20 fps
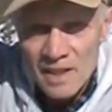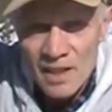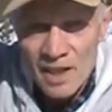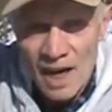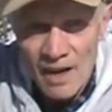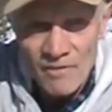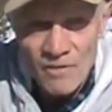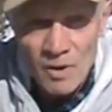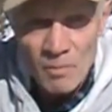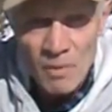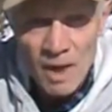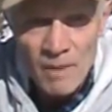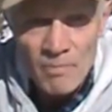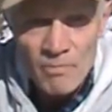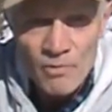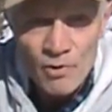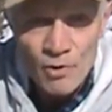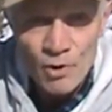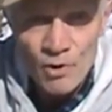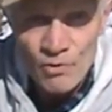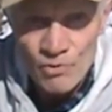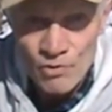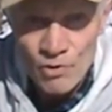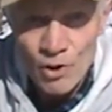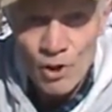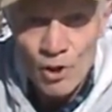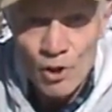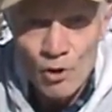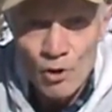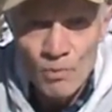cut them up
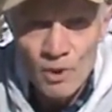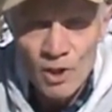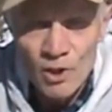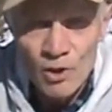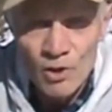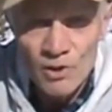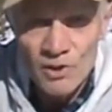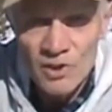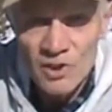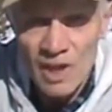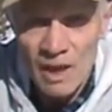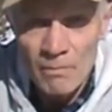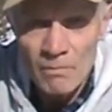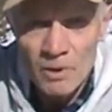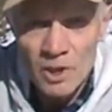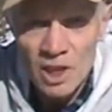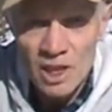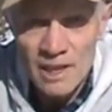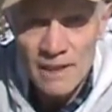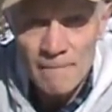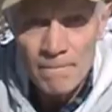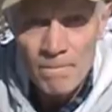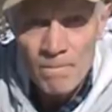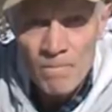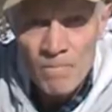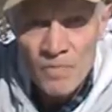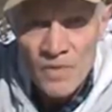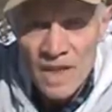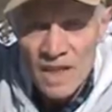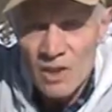for human consumption
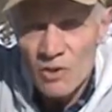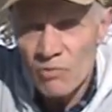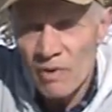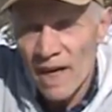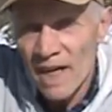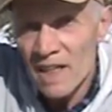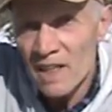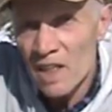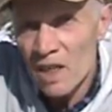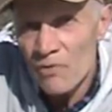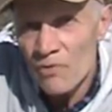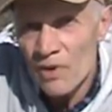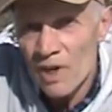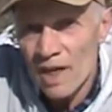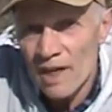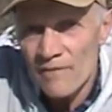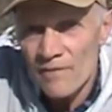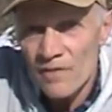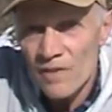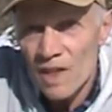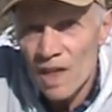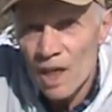is very different.